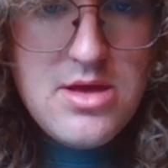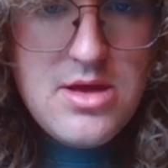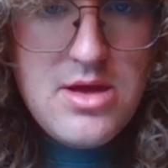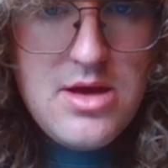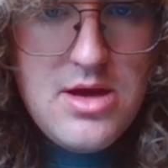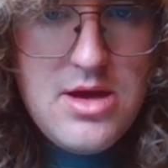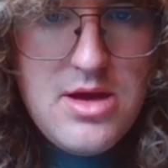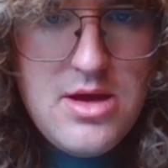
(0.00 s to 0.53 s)

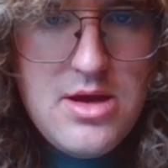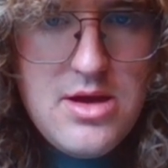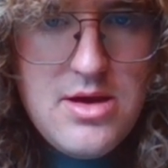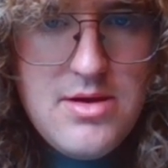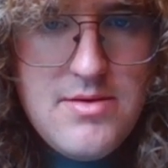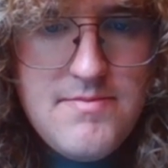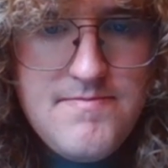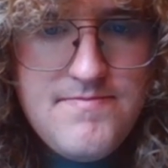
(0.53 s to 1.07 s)

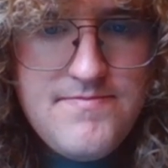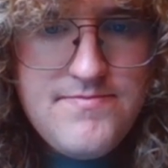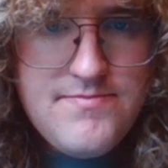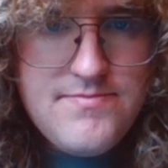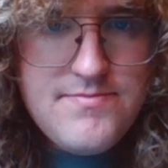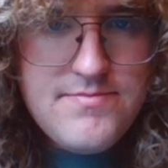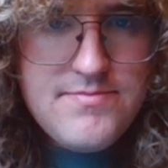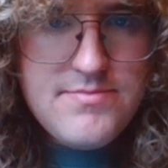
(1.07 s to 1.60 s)
And
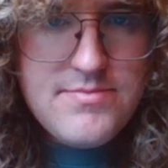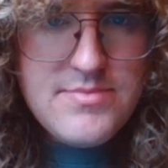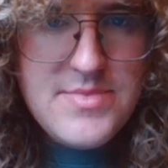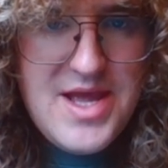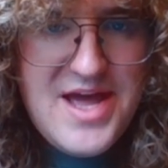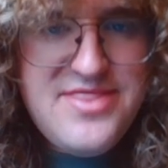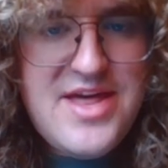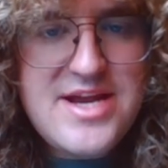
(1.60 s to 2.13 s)

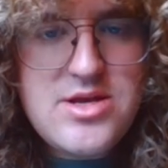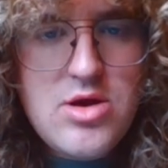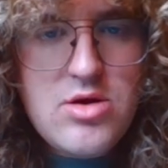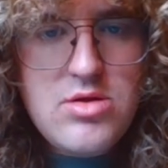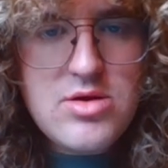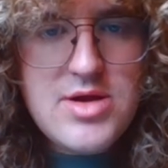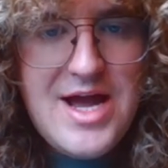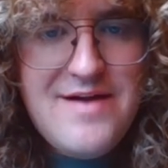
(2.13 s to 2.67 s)
they no
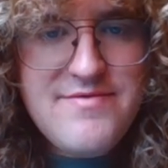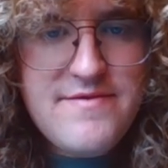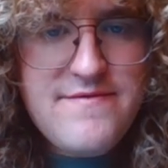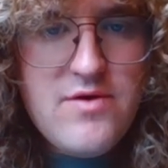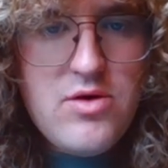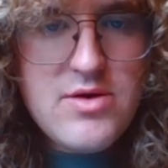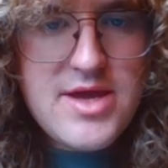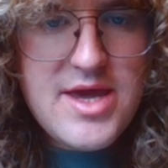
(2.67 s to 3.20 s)
longer have the
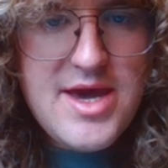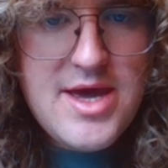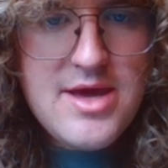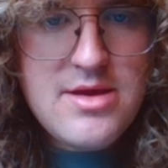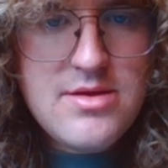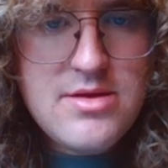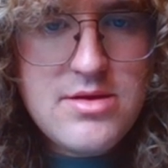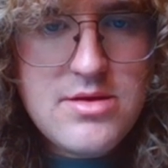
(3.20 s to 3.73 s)
fork
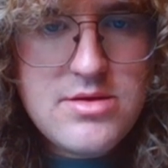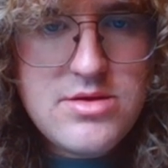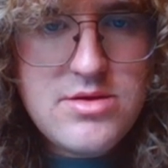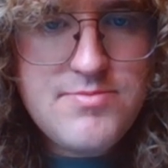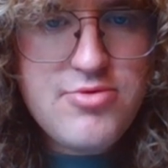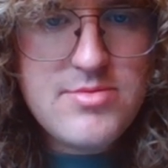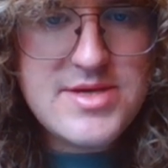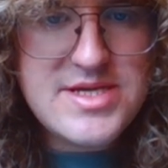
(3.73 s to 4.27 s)
here. You
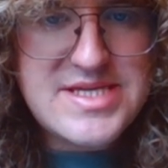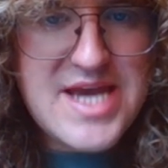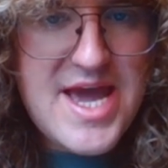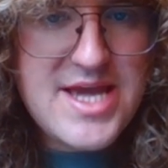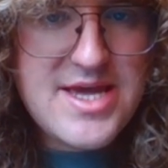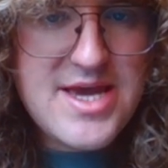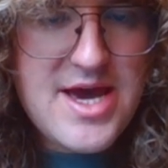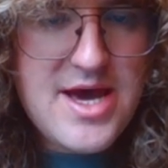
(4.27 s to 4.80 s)
probably
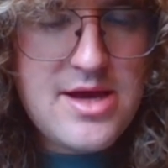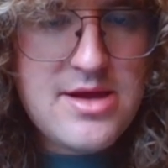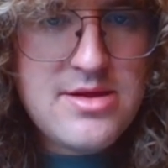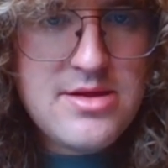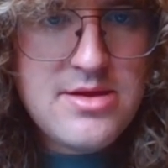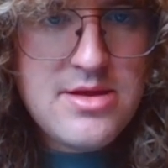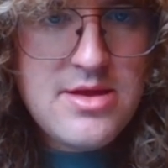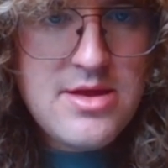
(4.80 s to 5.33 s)
take, yeah.
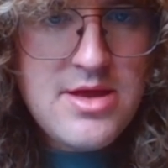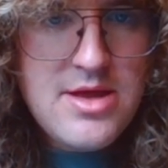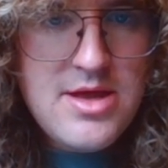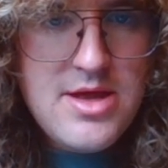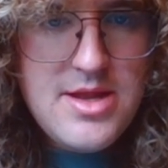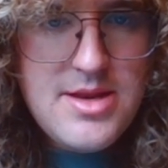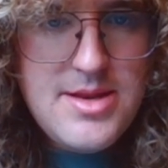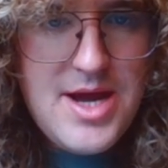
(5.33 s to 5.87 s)

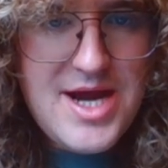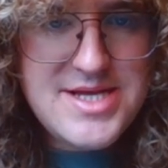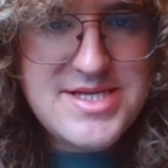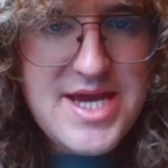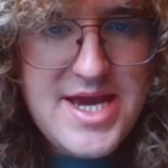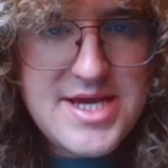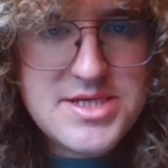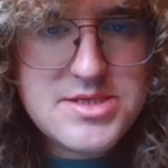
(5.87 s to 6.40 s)
Knight
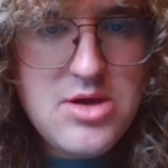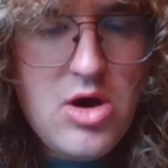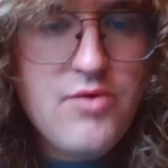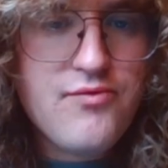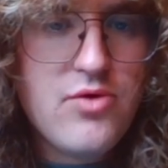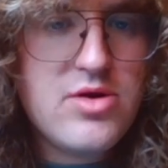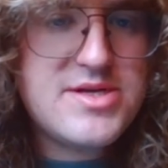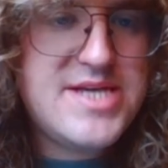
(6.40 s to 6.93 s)
takes. Oh,
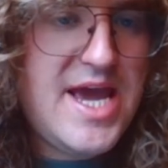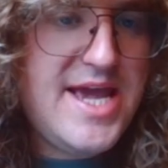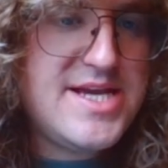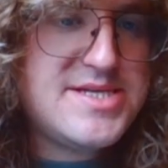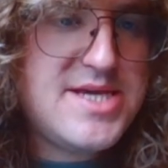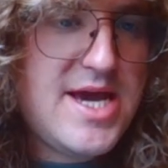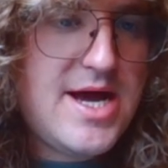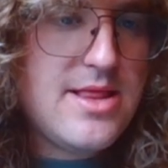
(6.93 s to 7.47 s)
rook
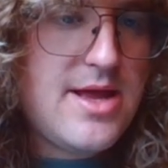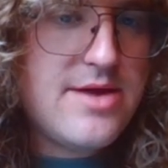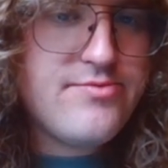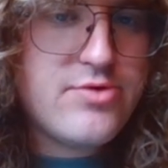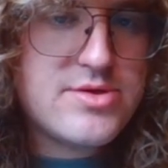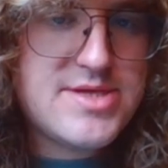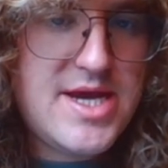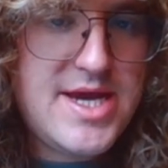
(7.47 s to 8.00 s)
takes. Yeah, I like
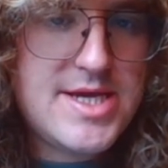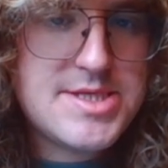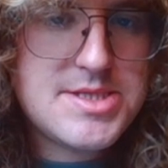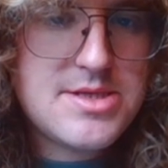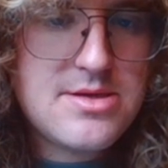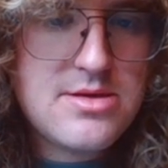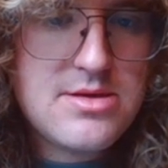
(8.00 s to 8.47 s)
rook takes.